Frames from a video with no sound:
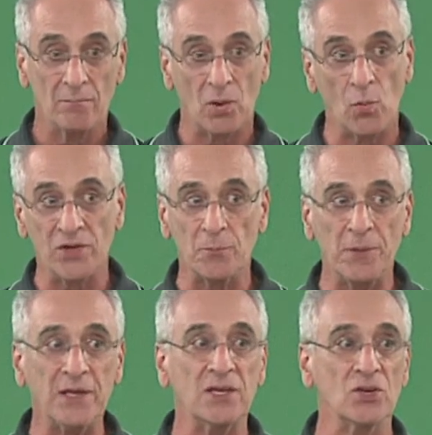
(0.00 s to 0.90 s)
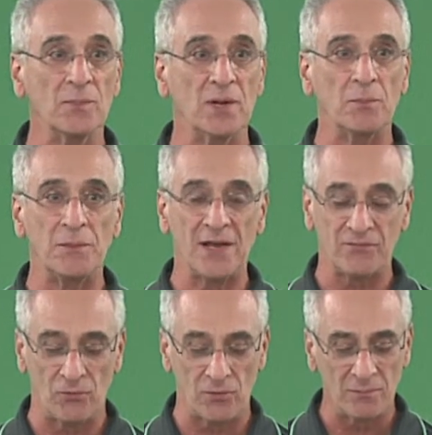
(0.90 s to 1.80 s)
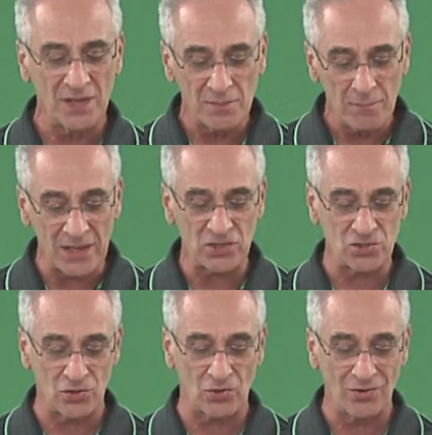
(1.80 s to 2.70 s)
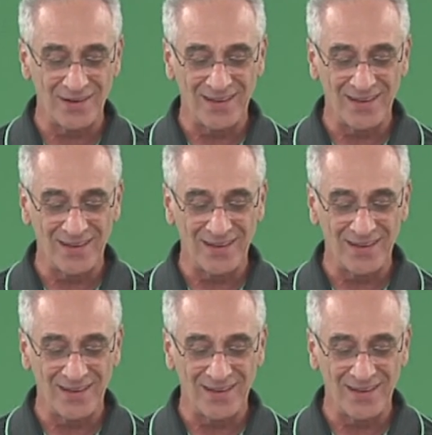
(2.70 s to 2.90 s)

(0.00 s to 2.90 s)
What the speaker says: But when you're picking your minimum platform, make sure